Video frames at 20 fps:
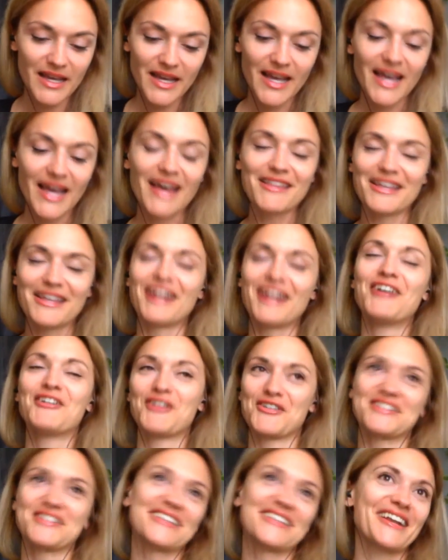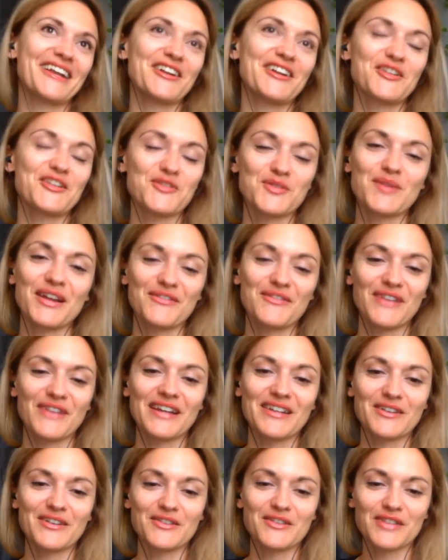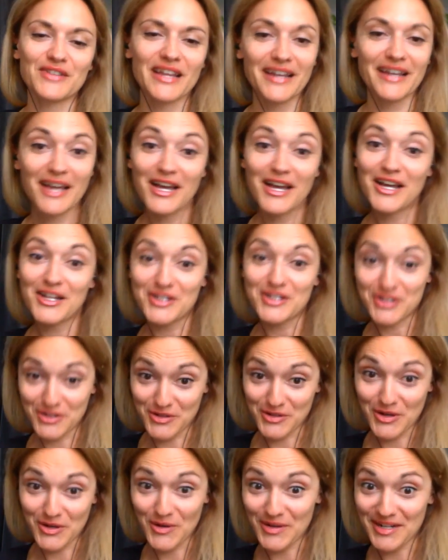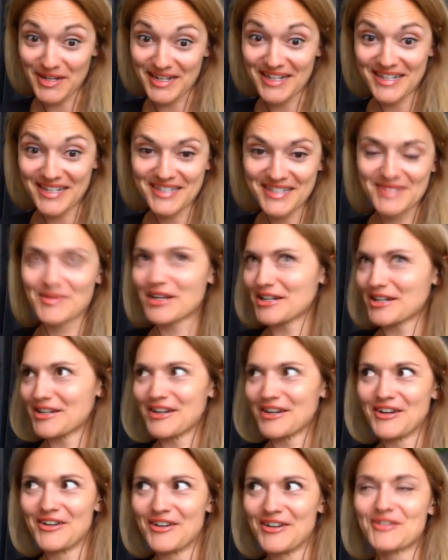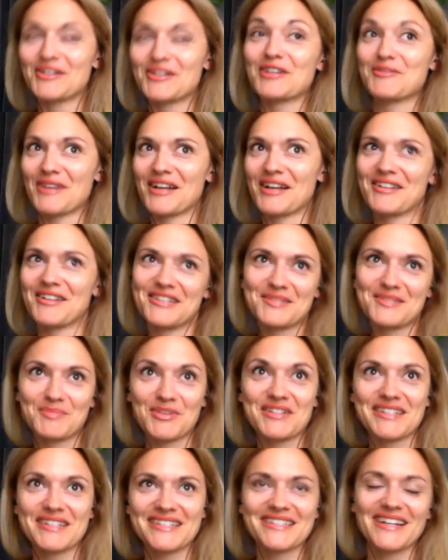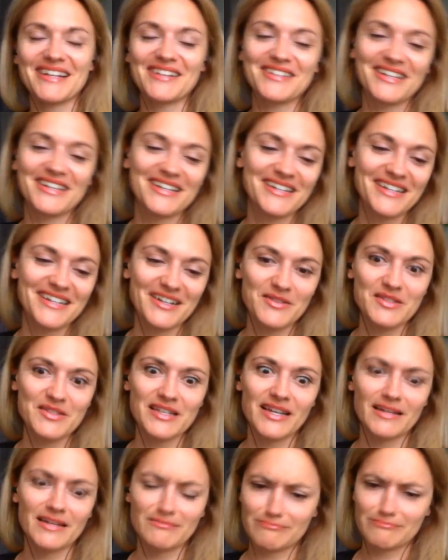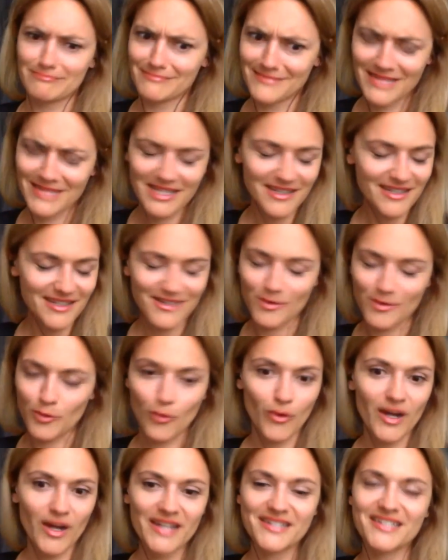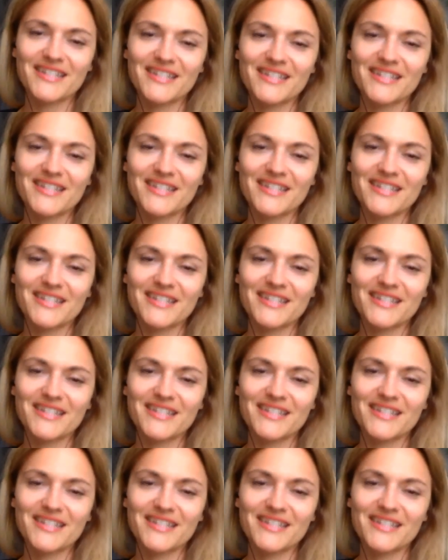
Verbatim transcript: And then, of course, I get into the room and I find out they're like, do you know what it is? I'm like, no. And they're like, well, it's Princess Zelda. And I was like, what?